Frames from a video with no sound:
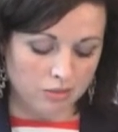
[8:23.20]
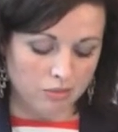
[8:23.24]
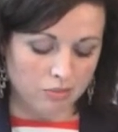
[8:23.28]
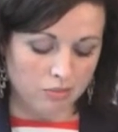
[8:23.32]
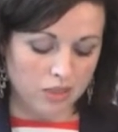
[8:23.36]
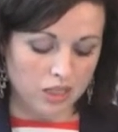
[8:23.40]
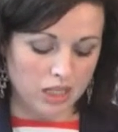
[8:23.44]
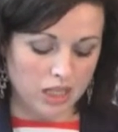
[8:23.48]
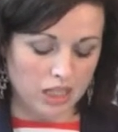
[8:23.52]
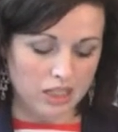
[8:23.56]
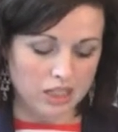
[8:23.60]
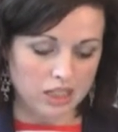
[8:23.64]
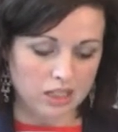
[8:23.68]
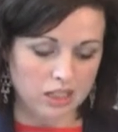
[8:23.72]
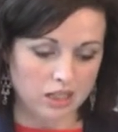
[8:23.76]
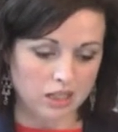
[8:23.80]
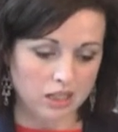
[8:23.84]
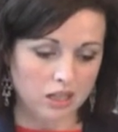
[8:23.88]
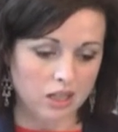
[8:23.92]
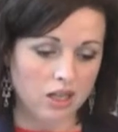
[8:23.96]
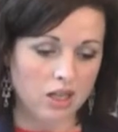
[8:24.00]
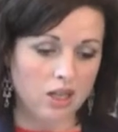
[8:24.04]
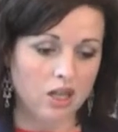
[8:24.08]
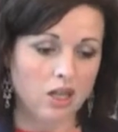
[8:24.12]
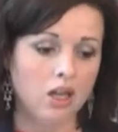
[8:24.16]
data.
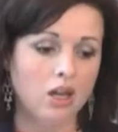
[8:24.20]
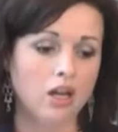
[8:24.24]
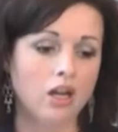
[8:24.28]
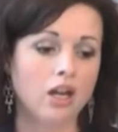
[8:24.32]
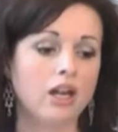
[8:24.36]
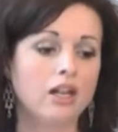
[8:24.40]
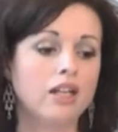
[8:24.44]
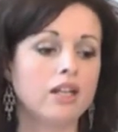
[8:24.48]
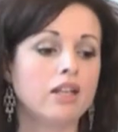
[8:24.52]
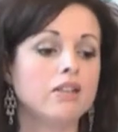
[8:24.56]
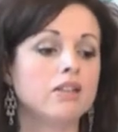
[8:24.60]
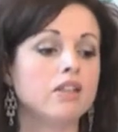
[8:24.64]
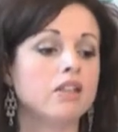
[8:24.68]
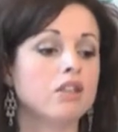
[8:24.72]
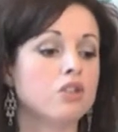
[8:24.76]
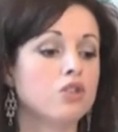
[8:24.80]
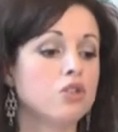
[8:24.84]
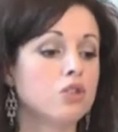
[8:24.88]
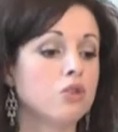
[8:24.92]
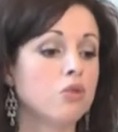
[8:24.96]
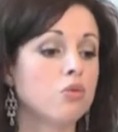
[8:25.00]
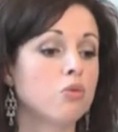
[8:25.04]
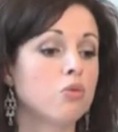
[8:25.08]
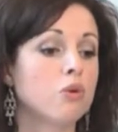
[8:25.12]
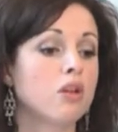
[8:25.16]
Another
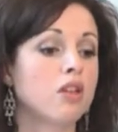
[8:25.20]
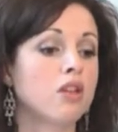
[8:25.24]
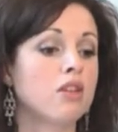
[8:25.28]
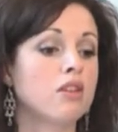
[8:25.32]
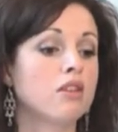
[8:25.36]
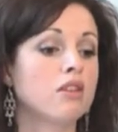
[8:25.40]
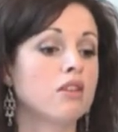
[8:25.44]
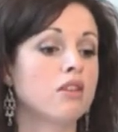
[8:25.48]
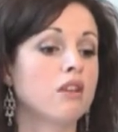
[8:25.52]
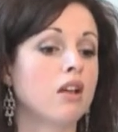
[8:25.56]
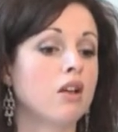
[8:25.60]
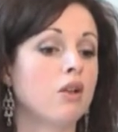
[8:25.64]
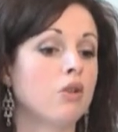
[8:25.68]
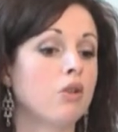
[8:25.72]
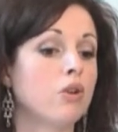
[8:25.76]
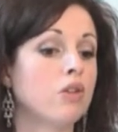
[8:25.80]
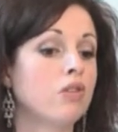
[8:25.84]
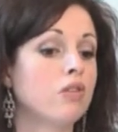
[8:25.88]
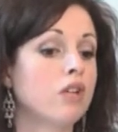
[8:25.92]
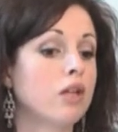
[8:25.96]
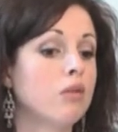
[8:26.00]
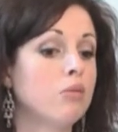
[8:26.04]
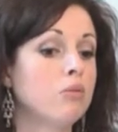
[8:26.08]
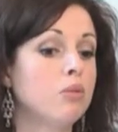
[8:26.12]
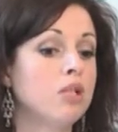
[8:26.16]
issue with a lot
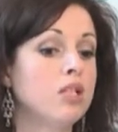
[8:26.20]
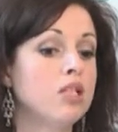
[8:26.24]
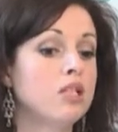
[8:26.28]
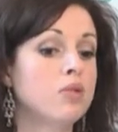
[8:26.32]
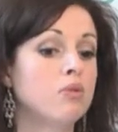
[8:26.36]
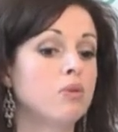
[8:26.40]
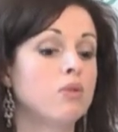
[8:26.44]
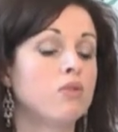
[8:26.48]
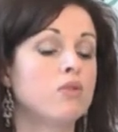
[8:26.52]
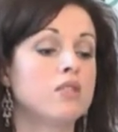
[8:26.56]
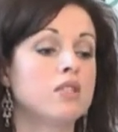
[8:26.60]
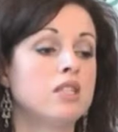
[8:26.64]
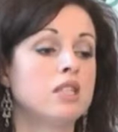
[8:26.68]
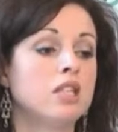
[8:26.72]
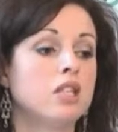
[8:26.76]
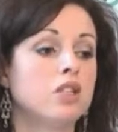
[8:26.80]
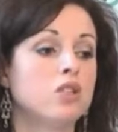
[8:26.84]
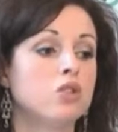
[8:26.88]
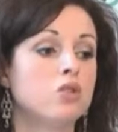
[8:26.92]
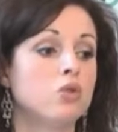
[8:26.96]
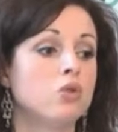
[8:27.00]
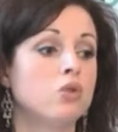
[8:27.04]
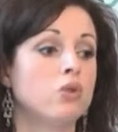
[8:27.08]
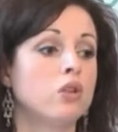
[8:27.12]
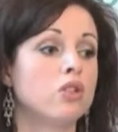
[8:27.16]
of companies we've
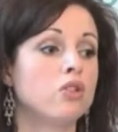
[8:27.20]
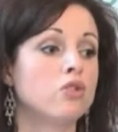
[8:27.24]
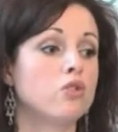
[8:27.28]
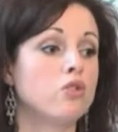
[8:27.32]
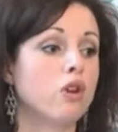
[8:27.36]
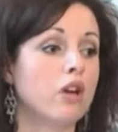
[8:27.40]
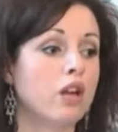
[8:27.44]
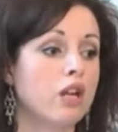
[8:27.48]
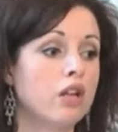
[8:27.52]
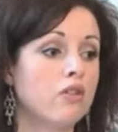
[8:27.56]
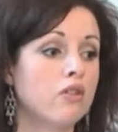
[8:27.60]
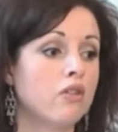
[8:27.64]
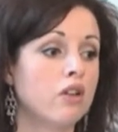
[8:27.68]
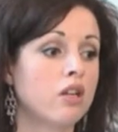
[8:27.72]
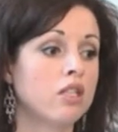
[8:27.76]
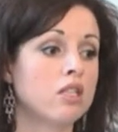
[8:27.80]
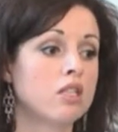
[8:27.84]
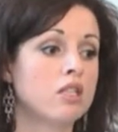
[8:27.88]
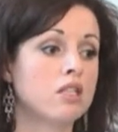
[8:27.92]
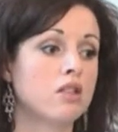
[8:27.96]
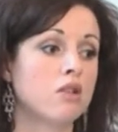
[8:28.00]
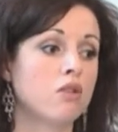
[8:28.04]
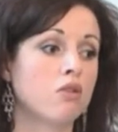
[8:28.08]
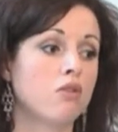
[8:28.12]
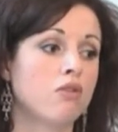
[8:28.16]
seen do a dry run
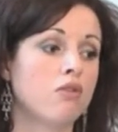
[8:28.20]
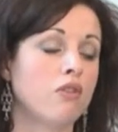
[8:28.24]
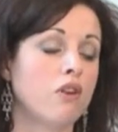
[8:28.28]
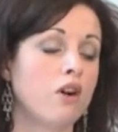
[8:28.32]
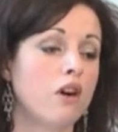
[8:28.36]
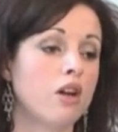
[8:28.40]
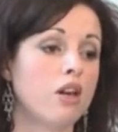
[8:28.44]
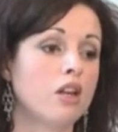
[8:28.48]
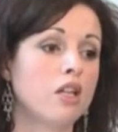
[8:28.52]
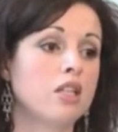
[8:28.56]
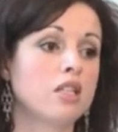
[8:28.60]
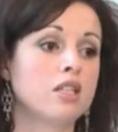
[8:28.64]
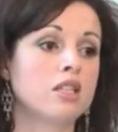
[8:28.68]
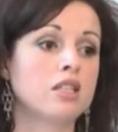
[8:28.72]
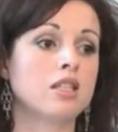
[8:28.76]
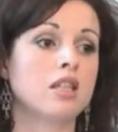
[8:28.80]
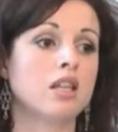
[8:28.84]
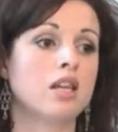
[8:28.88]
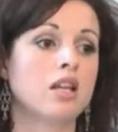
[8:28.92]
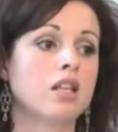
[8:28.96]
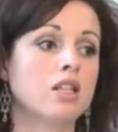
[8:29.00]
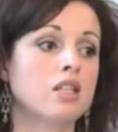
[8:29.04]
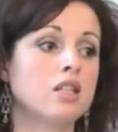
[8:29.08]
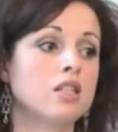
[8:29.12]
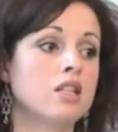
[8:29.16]
so far is
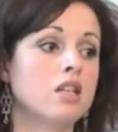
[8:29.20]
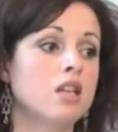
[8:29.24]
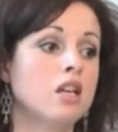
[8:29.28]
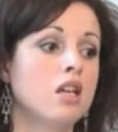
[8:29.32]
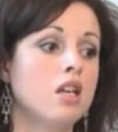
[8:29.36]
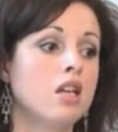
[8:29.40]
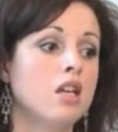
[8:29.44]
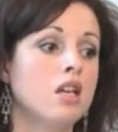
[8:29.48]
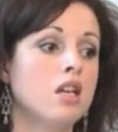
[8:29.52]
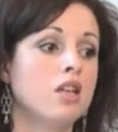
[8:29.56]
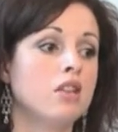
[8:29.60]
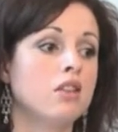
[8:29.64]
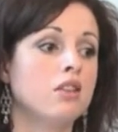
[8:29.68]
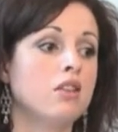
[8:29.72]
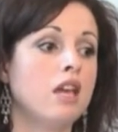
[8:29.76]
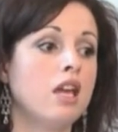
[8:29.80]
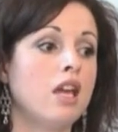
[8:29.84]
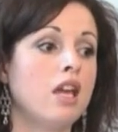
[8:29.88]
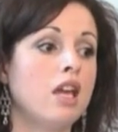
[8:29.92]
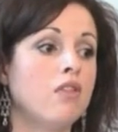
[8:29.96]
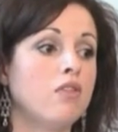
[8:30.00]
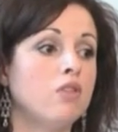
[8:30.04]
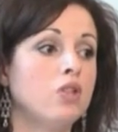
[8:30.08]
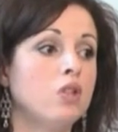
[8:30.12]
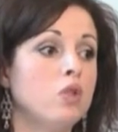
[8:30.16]
that they
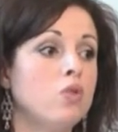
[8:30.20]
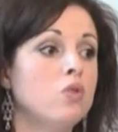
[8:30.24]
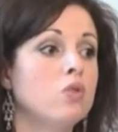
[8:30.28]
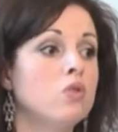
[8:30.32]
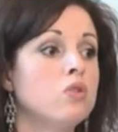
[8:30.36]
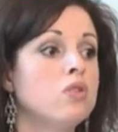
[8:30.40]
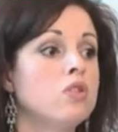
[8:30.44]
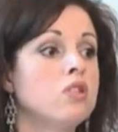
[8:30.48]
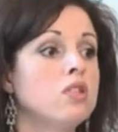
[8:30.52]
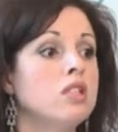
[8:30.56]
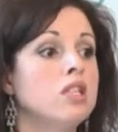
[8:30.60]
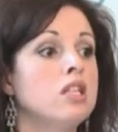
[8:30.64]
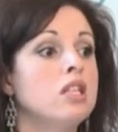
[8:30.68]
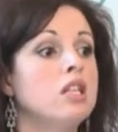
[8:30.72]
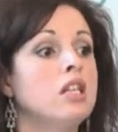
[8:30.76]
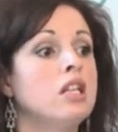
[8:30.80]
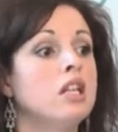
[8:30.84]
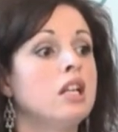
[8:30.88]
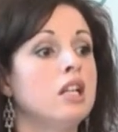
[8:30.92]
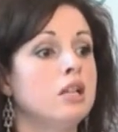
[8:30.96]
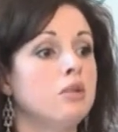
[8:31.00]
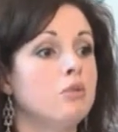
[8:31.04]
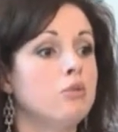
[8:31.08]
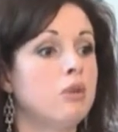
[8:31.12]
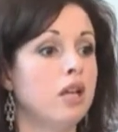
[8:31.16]
have used
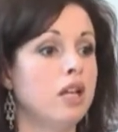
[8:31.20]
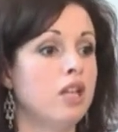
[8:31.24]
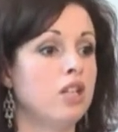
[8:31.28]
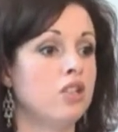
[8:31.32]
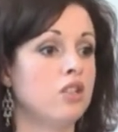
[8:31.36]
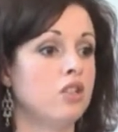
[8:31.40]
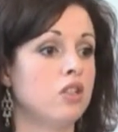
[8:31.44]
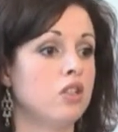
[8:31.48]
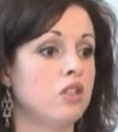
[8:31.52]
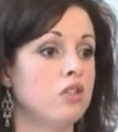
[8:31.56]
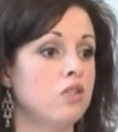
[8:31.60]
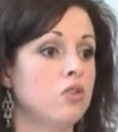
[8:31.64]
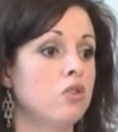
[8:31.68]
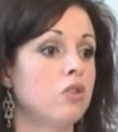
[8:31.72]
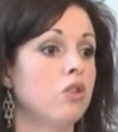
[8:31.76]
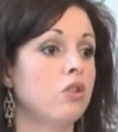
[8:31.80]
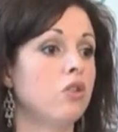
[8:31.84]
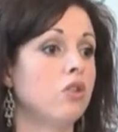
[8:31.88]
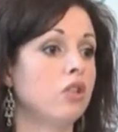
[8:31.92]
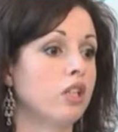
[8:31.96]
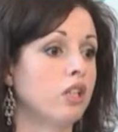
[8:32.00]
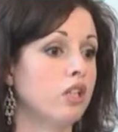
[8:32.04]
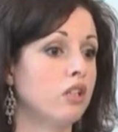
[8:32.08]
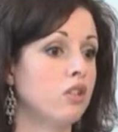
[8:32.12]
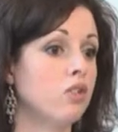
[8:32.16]
yearly wages to
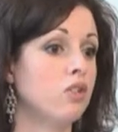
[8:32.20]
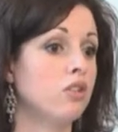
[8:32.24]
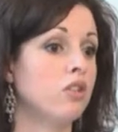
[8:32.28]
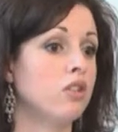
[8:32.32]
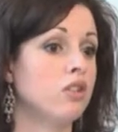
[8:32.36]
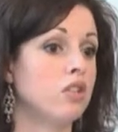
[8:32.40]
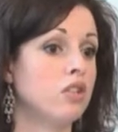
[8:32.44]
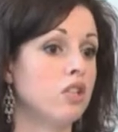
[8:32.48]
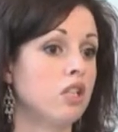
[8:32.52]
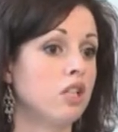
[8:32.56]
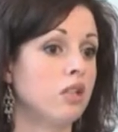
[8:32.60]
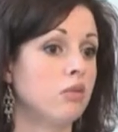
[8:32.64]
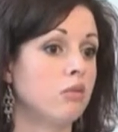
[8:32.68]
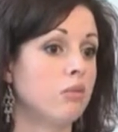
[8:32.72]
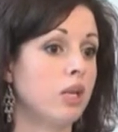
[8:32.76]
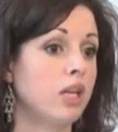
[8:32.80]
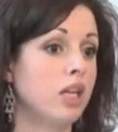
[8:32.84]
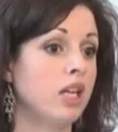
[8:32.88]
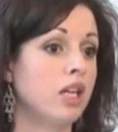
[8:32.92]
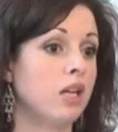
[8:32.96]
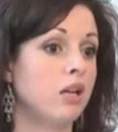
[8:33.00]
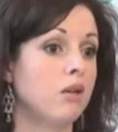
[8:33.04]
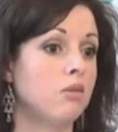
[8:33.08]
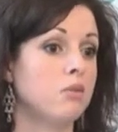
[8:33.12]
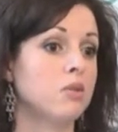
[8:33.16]
look into the gender
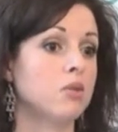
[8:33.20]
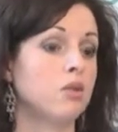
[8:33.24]
pay gap.